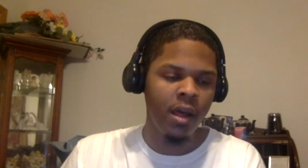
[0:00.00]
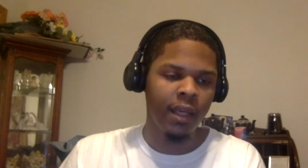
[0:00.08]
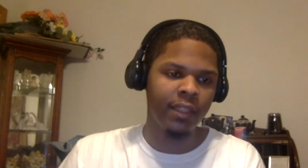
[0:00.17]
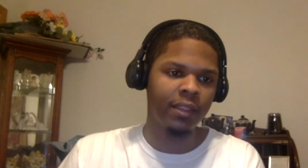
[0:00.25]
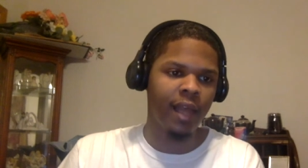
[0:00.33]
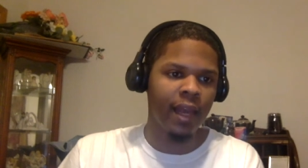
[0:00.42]

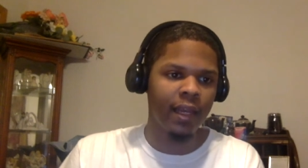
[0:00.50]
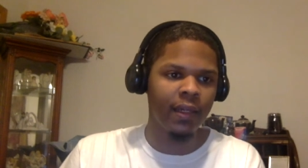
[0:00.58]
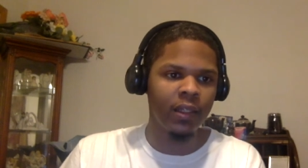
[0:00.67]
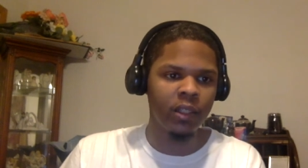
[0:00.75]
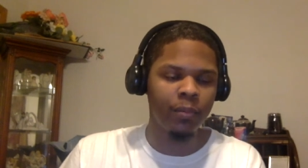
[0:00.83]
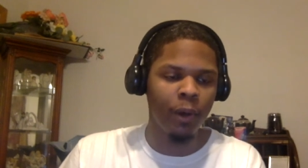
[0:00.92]
He's lacking
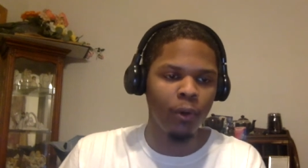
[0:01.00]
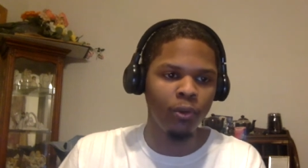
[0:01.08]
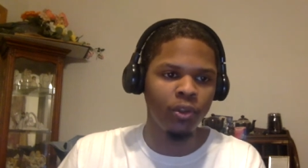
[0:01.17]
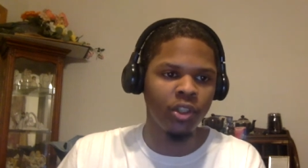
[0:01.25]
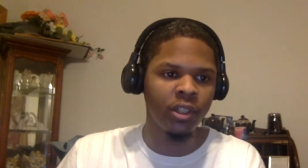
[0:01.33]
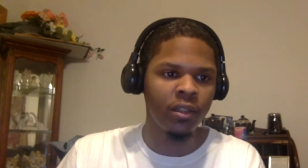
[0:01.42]

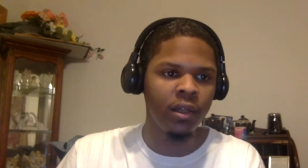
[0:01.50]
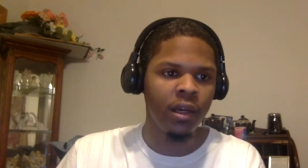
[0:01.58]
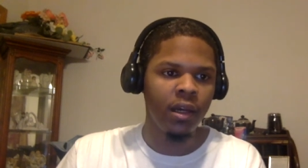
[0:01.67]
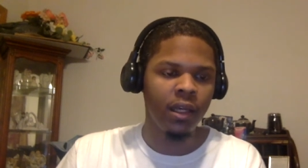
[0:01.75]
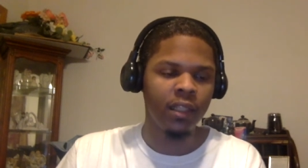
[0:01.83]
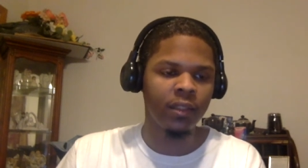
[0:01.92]
explosion.
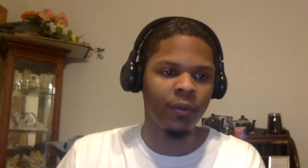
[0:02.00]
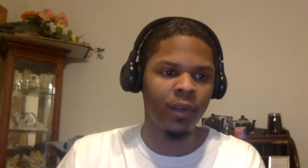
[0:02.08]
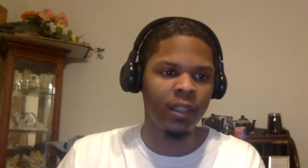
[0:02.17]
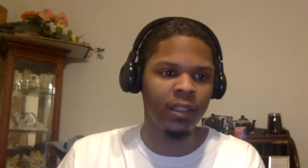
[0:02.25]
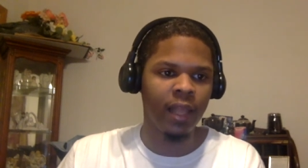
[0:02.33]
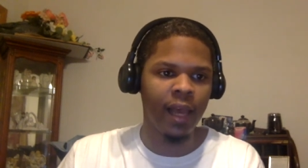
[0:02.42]
He's
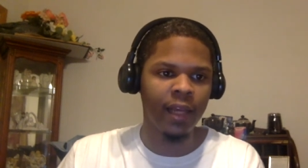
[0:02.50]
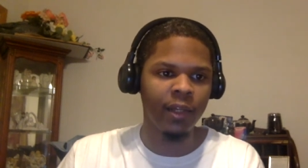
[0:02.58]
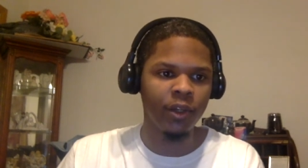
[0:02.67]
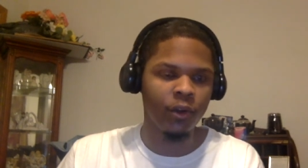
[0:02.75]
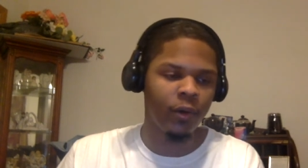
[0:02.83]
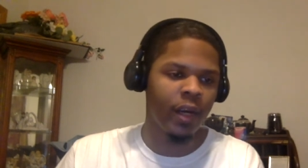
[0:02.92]
he's lacking
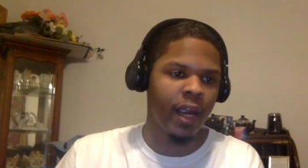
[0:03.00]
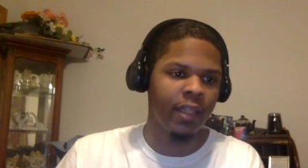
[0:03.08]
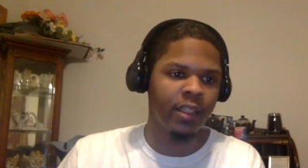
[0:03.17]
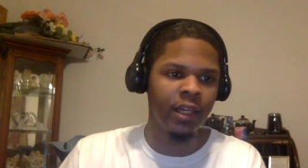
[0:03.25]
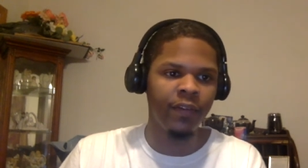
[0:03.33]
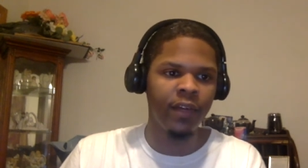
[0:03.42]
the
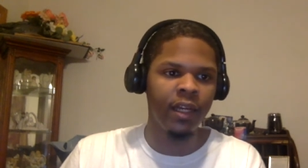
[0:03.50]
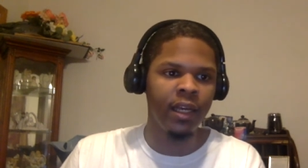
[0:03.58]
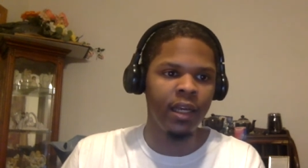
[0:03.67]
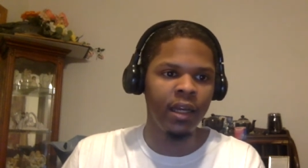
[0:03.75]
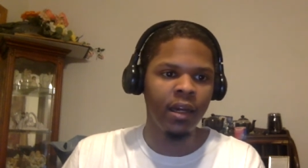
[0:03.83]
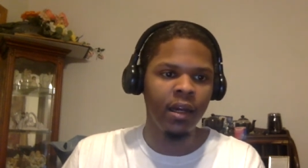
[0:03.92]

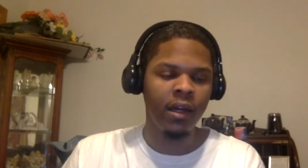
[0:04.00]
creativity,